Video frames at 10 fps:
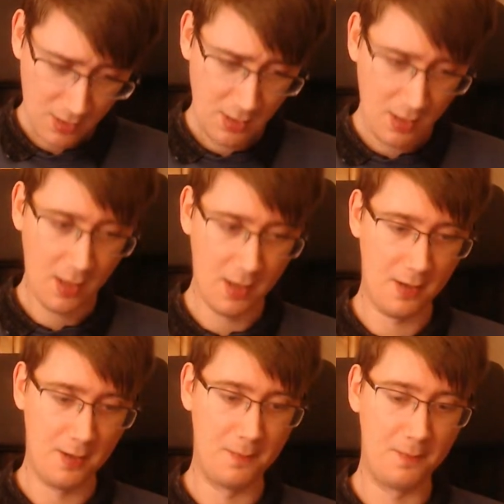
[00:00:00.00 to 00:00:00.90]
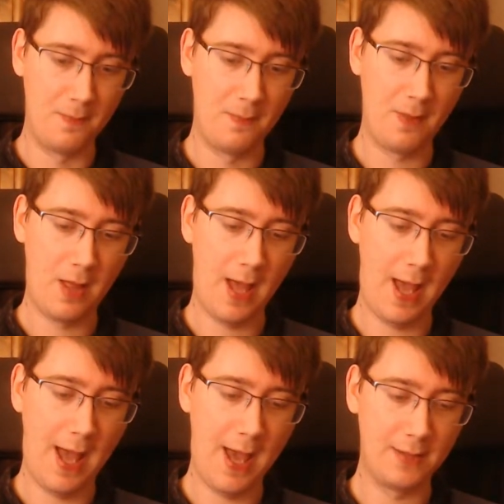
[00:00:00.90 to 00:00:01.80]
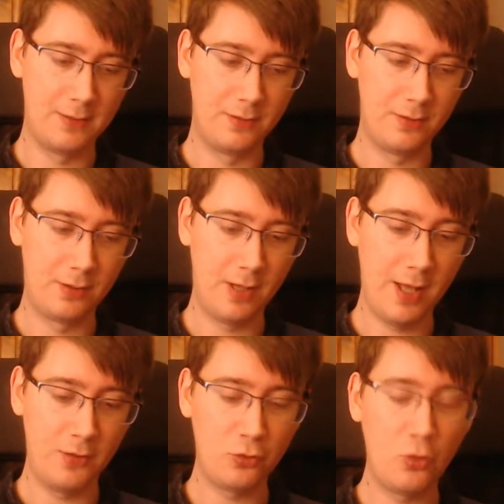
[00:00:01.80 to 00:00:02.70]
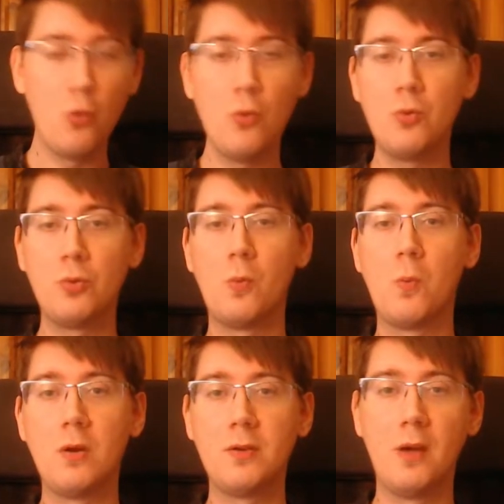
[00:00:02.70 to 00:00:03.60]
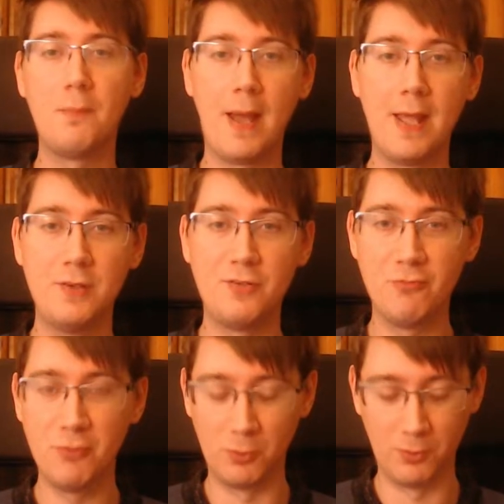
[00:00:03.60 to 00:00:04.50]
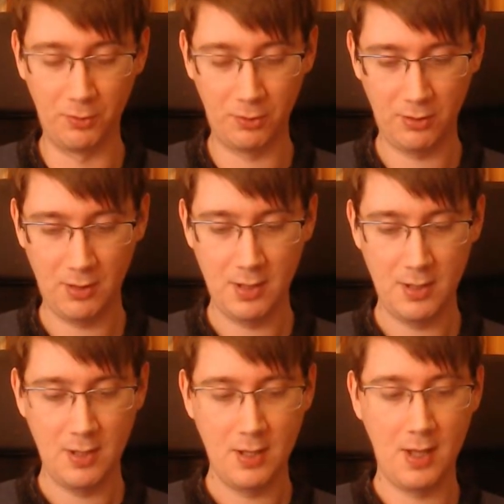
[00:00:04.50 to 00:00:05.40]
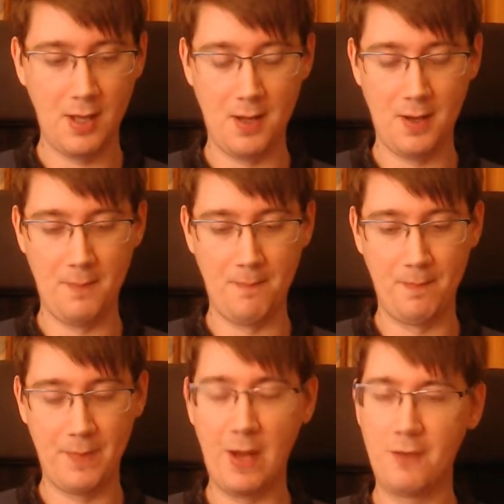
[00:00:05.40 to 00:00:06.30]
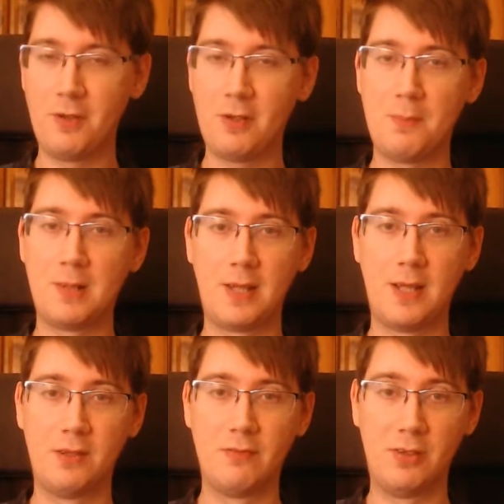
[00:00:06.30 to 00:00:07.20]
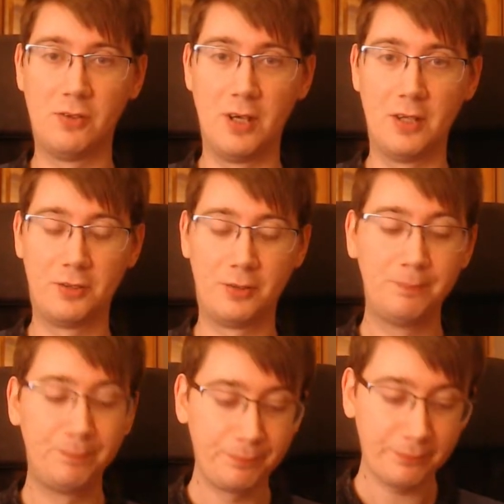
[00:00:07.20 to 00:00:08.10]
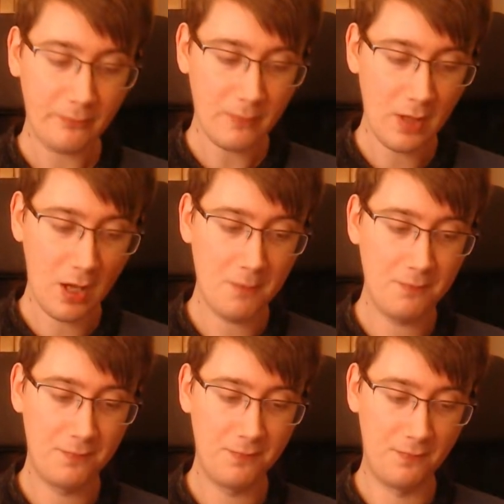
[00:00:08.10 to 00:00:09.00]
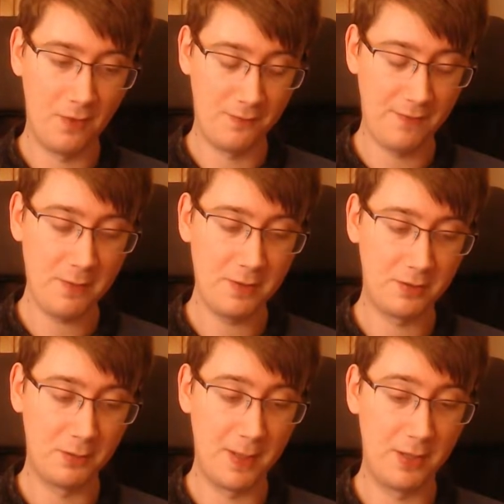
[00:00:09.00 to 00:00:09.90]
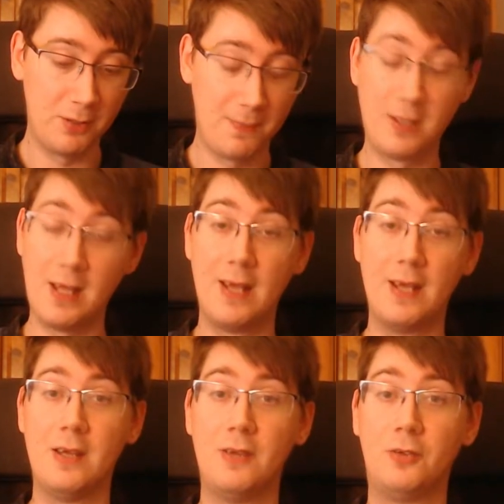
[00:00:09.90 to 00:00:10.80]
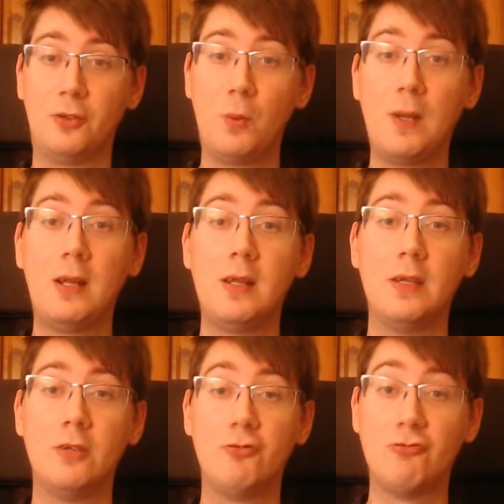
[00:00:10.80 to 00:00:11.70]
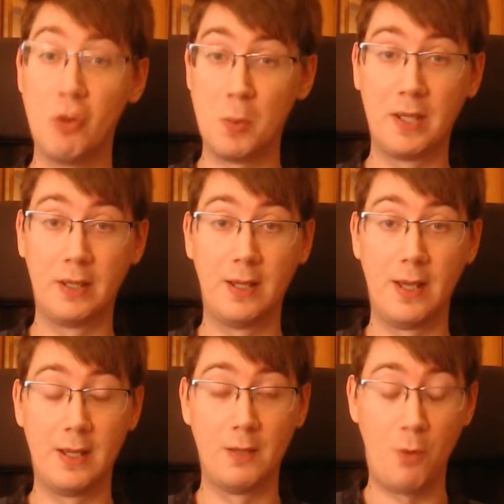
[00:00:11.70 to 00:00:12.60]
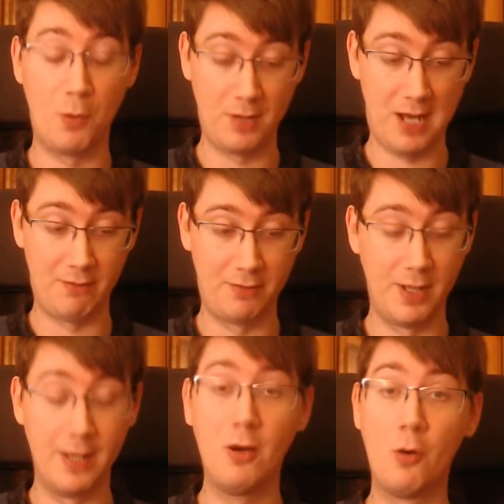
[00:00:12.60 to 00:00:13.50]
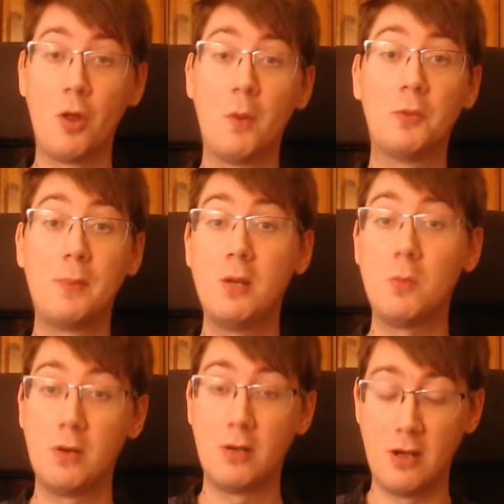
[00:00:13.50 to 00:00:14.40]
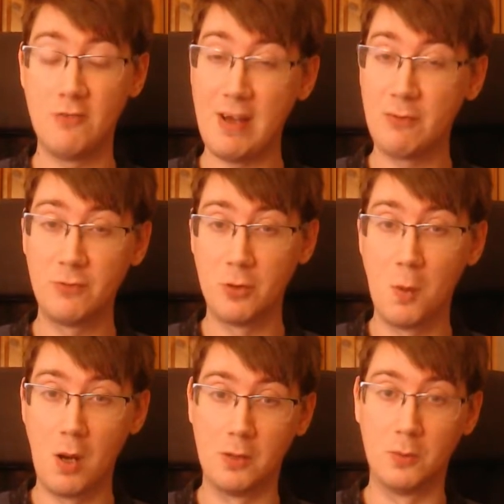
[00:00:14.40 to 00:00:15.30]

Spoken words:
Um, and it's called One Page Rules. Now, after a couple of days of research, I'm, I found it to be something that is quickly growing in popularity, although it's been around for a while.